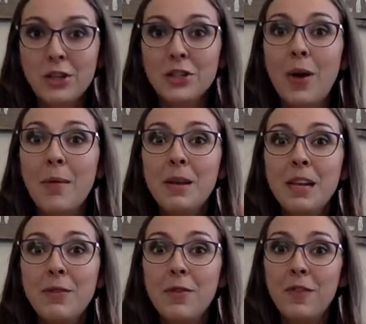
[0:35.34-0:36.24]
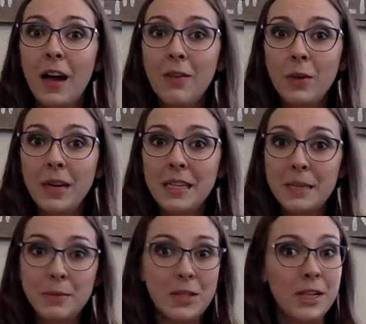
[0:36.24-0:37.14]
So I'm gonna give you 5 quick
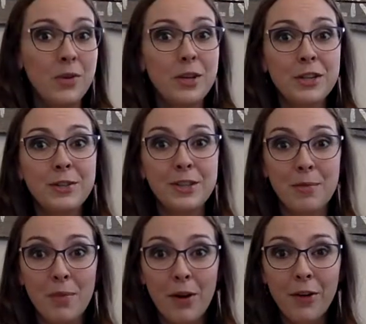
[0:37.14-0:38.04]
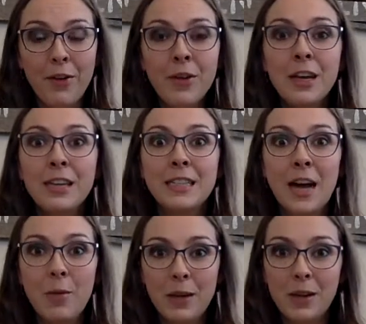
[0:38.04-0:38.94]
tips that you can do tomorrow to
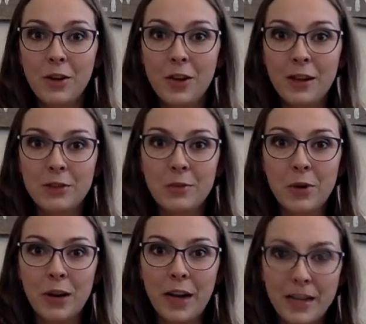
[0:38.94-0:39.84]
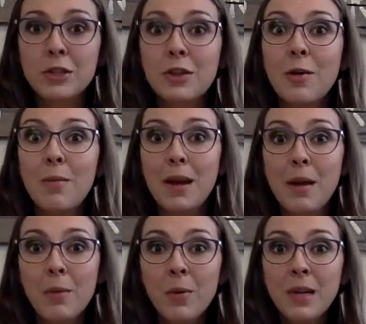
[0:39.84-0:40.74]
help get your classroom organized. So my
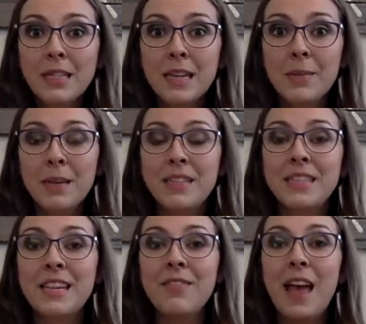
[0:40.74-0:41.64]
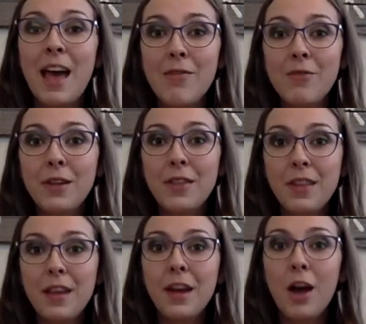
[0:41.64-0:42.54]
number 1 tip is to give
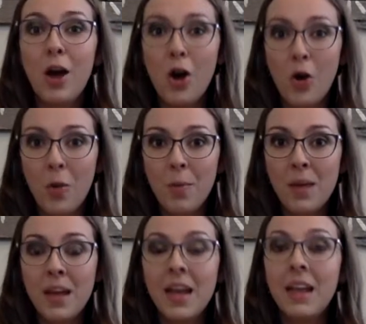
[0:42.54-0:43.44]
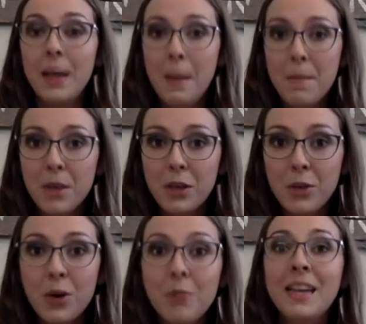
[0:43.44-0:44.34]
everything a home. Yep, you
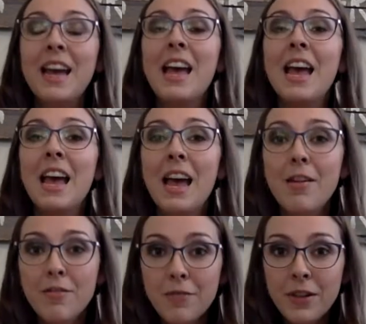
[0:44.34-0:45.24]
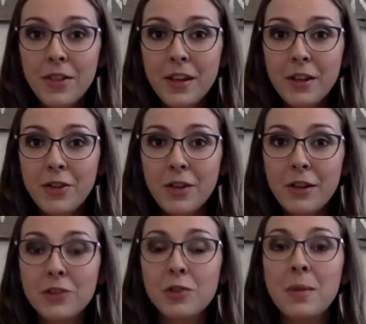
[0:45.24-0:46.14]
heard me. Everything in your
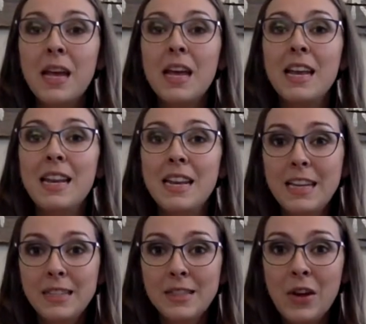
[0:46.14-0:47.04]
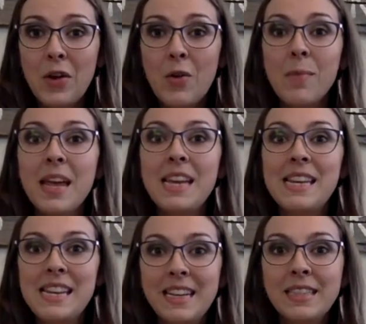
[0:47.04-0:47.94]
classroom needs a home and
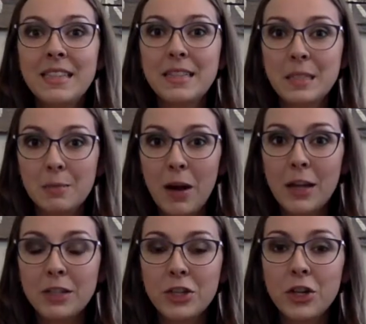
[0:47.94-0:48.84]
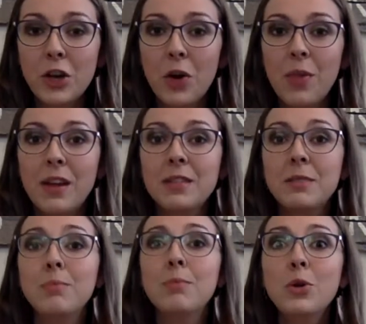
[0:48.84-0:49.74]
needs a spot to go. That is the
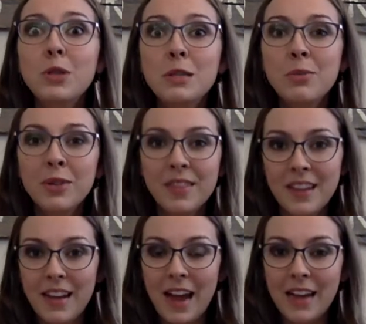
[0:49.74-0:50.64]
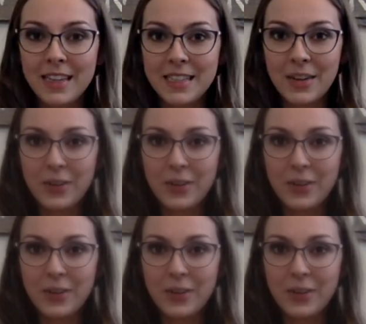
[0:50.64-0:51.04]
most important thing I can tell